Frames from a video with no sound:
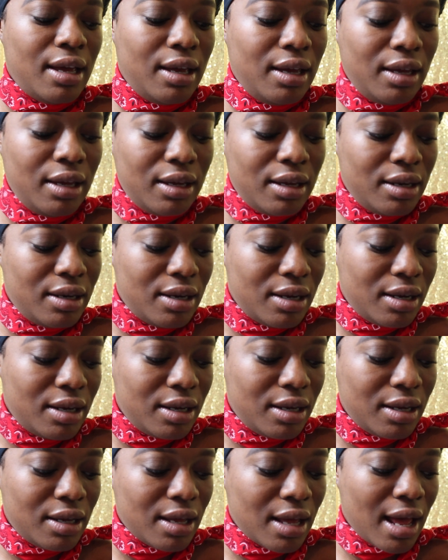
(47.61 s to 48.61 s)
and
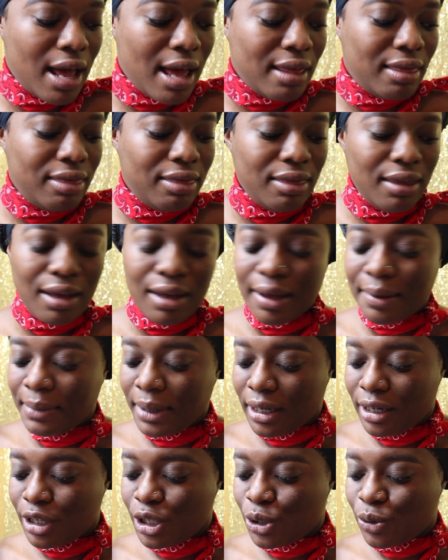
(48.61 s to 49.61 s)
I think I'm
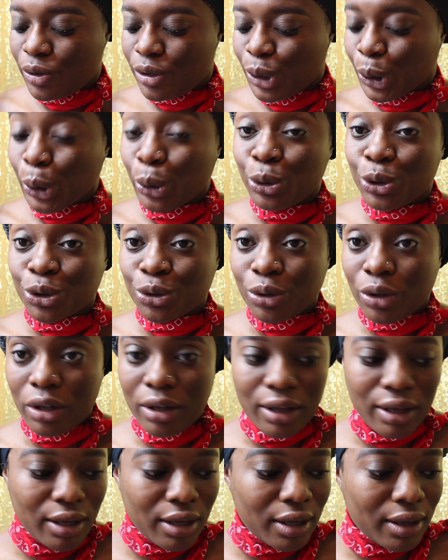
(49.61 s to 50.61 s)
gonna do a neutral
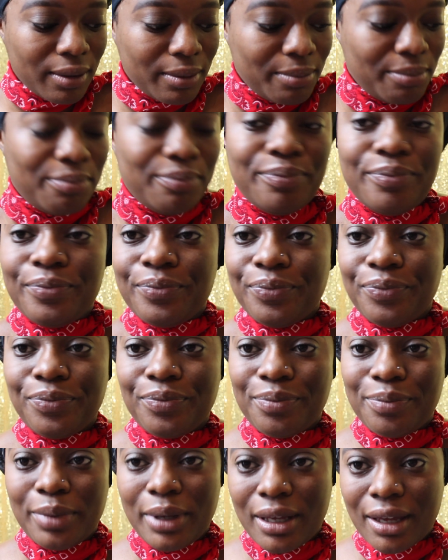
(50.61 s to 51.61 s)
look
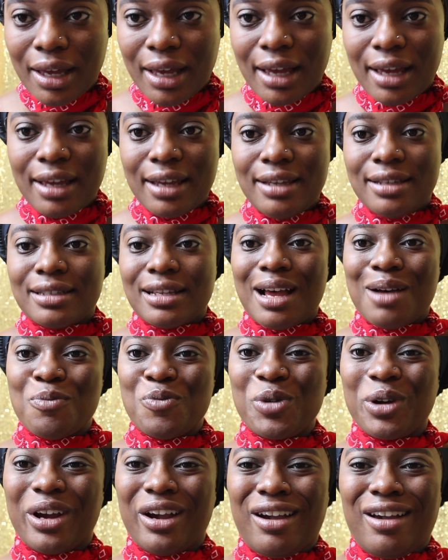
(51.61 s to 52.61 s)
because
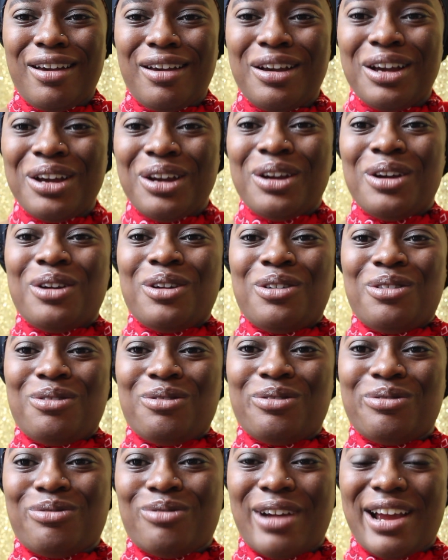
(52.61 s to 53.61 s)
I'm wearing
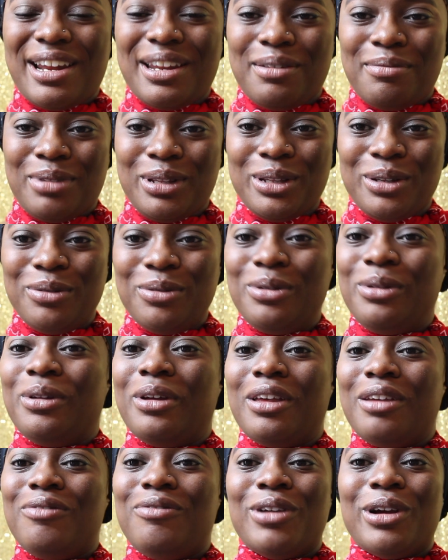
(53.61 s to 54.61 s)
red and blue,
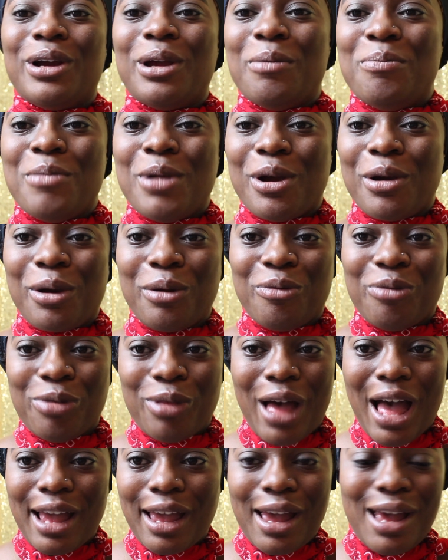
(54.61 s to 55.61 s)
looking very American
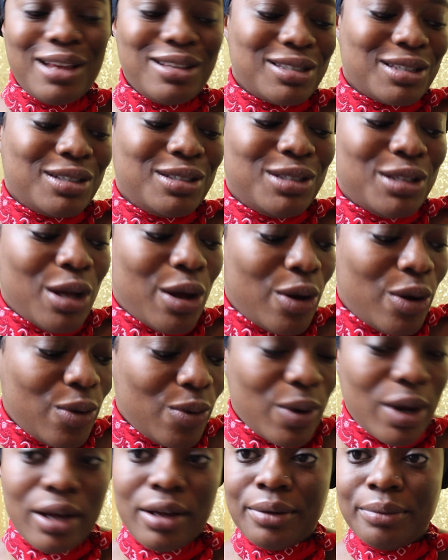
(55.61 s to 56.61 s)
flag-esque.
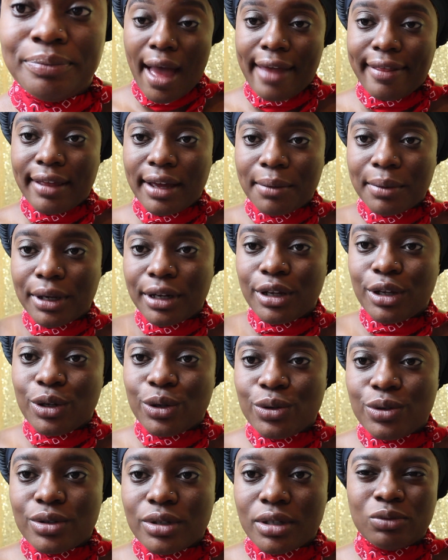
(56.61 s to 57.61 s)
So I think I'm gonna
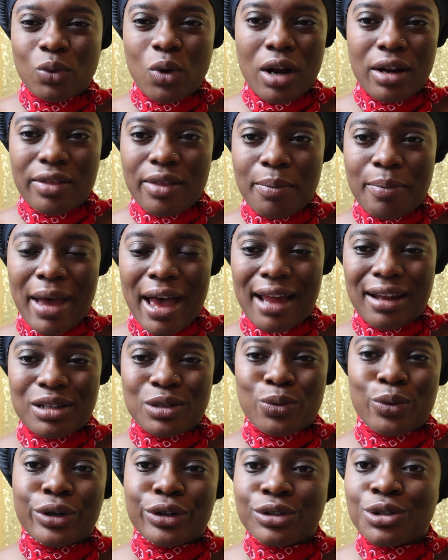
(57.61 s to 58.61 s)
use one or
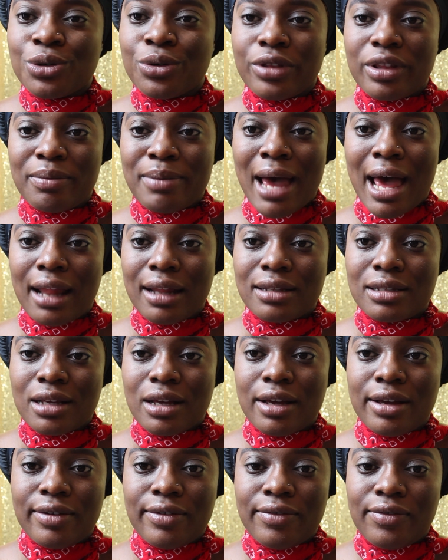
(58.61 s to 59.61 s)
two of the
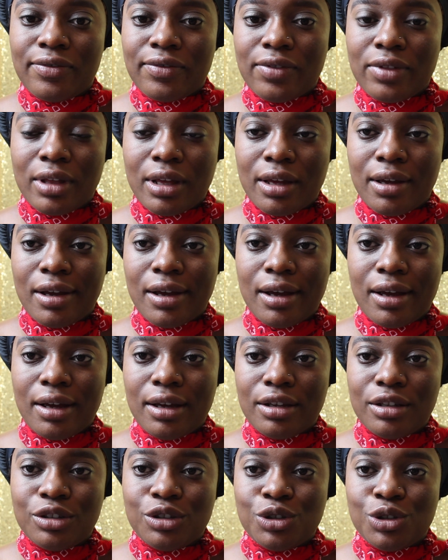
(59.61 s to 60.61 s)
palettes of the
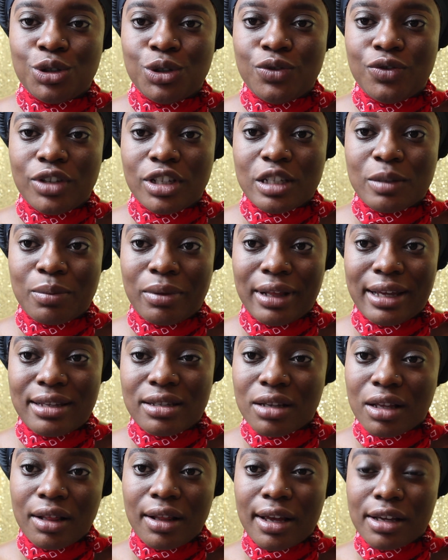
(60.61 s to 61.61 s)
Juvia's
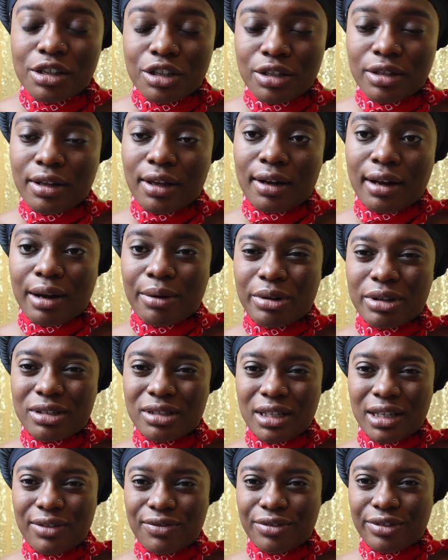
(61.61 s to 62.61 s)
Place collection that I
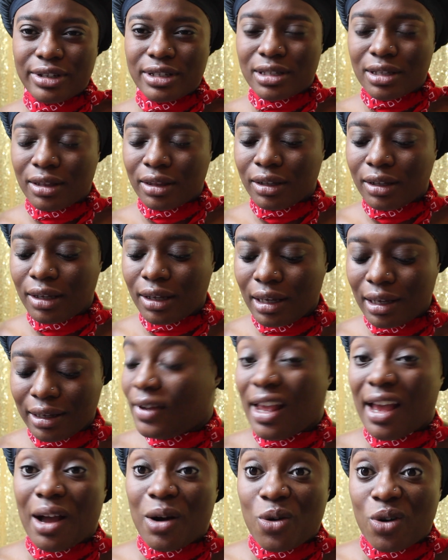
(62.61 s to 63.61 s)
received recently.
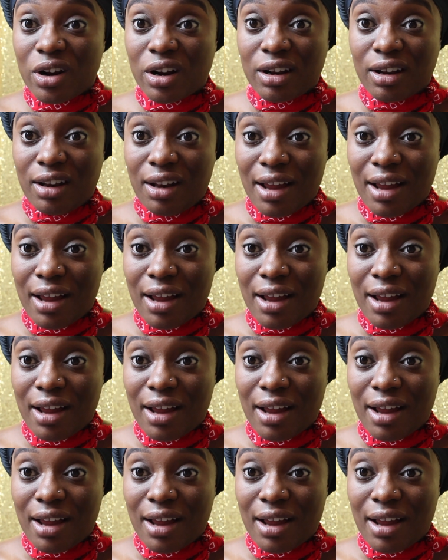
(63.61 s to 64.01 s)
Yeah, I ordered a